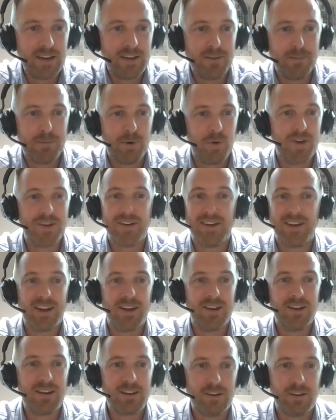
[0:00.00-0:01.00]
data
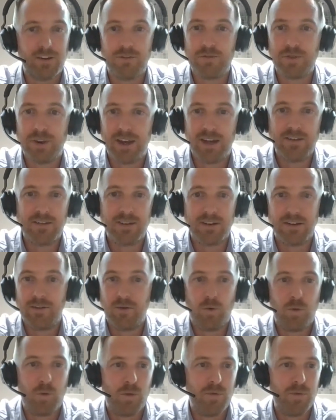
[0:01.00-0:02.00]
poisoning can create
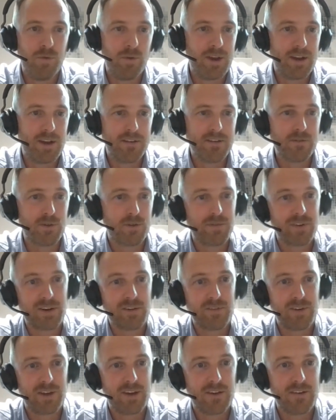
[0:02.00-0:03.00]
an awful
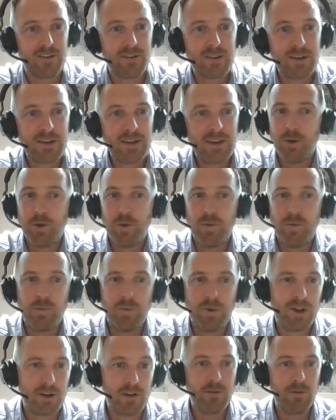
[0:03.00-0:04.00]
catastrophic effect. So
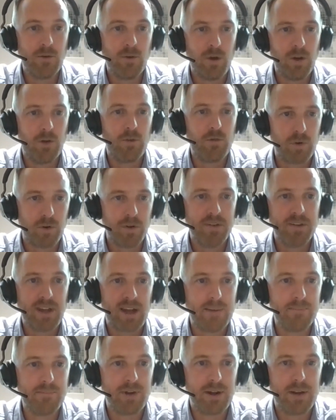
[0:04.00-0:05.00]
we look at it across
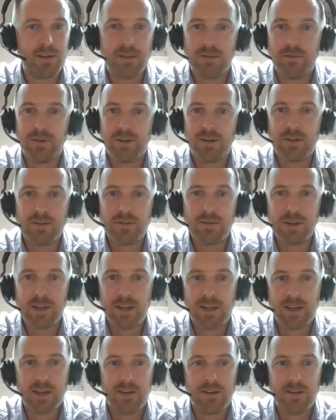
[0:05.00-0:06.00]
that breadth of it.
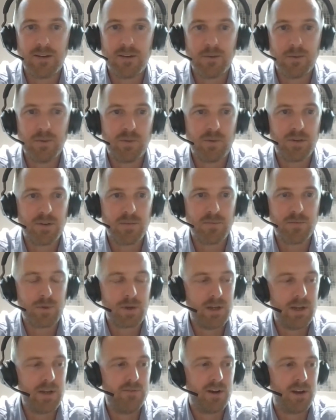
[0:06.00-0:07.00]
And we've got some
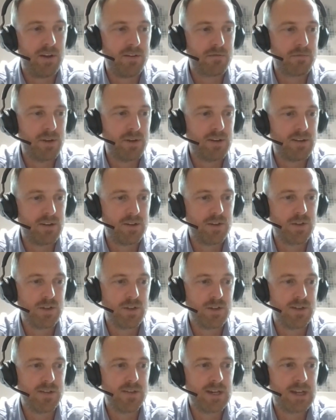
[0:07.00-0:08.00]
really advanced
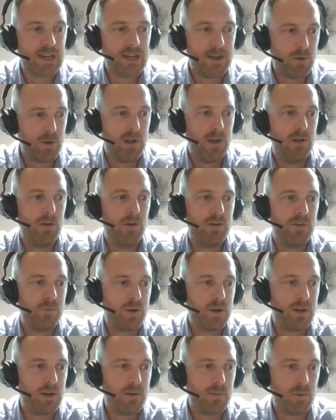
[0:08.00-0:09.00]
researchers. We do a lot of
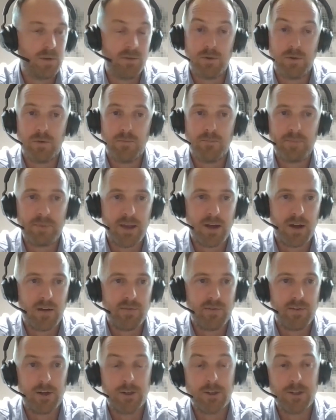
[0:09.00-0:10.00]
work. We've got
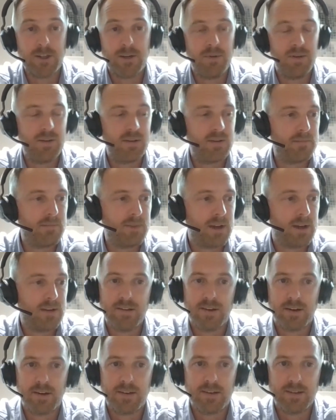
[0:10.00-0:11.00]
half of our team is
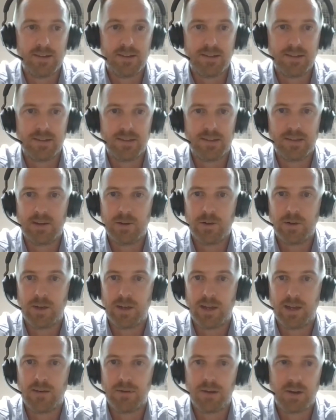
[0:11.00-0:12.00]
data scientists and
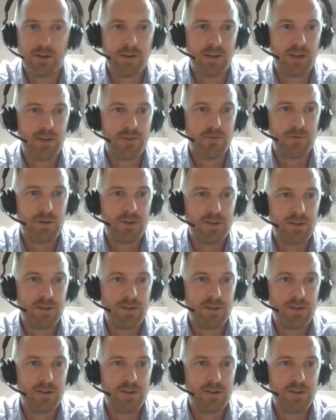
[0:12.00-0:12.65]
looking at cutting edge